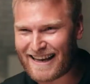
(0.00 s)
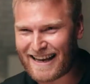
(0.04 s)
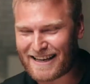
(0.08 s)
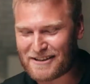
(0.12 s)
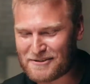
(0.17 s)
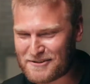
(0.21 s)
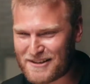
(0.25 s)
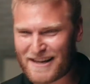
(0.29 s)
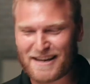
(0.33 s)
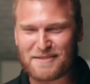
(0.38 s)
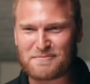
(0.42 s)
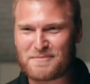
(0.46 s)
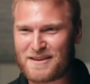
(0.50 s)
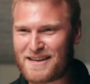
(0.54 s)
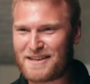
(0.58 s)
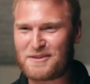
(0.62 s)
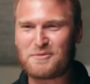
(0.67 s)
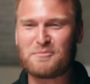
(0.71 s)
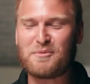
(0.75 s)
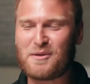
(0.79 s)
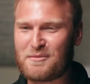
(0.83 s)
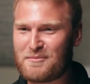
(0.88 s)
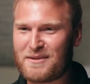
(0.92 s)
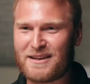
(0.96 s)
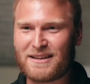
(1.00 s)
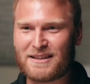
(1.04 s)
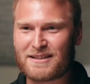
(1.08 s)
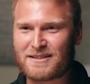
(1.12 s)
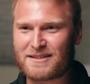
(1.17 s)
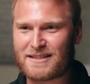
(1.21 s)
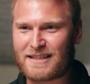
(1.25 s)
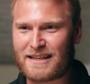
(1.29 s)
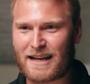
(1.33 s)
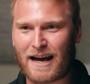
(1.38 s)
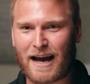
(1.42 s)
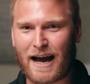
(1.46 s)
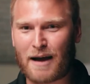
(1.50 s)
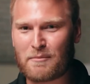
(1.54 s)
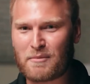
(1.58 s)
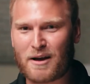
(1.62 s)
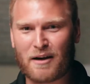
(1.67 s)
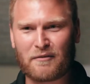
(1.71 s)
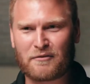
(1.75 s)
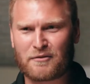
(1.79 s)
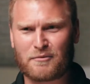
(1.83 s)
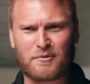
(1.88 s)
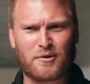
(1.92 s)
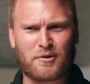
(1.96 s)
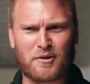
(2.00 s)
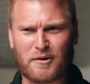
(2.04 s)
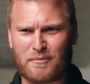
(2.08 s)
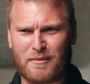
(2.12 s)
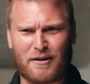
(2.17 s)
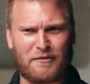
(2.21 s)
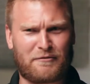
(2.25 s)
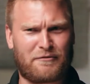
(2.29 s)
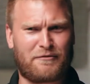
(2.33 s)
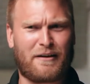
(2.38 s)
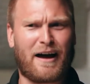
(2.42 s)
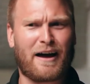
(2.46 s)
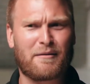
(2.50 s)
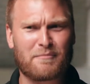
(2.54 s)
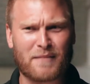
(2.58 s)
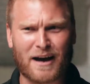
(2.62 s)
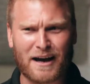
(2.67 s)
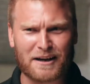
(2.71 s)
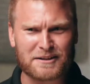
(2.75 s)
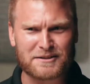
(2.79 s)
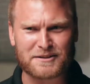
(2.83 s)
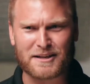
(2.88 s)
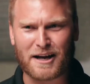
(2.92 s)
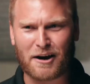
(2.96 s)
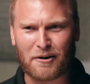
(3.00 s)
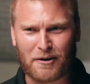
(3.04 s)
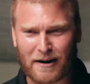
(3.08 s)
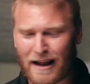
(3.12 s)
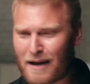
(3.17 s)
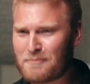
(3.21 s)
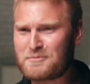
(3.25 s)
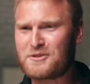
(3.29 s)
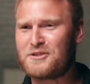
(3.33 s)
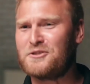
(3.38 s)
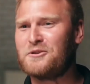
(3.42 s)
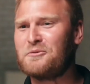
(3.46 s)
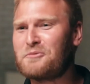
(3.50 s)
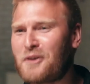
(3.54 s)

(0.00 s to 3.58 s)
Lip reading: You take me, you put me in the seat, I'm comfortable going about 5 miles an hour and I'm still